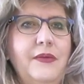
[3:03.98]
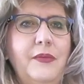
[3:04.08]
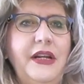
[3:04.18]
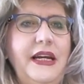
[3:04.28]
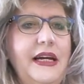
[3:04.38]

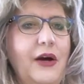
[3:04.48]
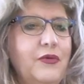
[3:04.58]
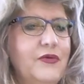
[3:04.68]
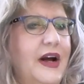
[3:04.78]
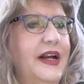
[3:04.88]
But he
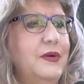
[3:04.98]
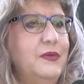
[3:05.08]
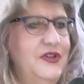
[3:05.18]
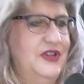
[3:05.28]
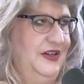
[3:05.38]
helped write it
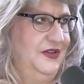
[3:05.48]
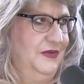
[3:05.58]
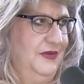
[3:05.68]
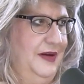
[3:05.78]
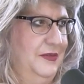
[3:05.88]
with
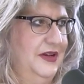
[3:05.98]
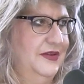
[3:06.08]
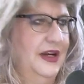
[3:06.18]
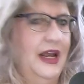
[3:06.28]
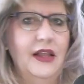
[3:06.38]
Jason Reitman.
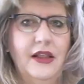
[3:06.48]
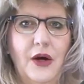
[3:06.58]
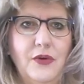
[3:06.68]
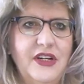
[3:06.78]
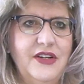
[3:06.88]
It's like,
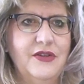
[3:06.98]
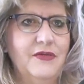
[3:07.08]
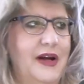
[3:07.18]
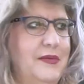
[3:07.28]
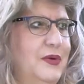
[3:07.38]
hello, Jason
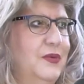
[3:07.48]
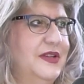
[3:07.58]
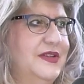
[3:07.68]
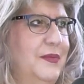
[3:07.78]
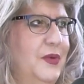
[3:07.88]
Reitman,
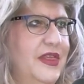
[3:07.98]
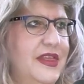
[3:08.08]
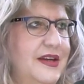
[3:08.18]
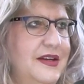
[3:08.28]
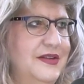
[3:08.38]
what's up with
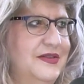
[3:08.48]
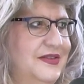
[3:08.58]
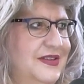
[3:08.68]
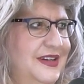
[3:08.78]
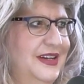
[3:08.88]

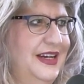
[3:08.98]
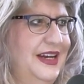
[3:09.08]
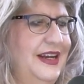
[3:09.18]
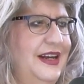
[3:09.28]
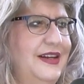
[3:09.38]
this?
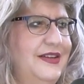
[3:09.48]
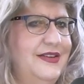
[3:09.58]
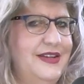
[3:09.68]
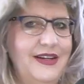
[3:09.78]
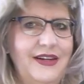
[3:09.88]
It
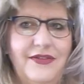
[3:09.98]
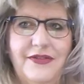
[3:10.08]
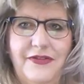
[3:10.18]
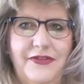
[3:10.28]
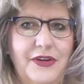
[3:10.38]

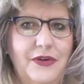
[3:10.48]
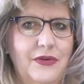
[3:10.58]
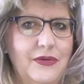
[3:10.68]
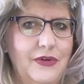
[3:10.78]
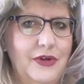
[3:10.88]
didn't
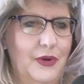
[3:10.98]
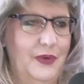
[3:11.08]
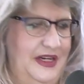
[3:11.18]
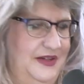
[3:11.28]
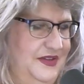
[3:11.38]
feel
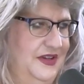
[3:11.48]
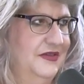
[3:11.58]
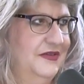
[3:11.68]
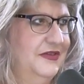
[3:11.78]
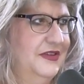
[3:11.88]

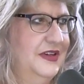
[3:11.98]
cohesive.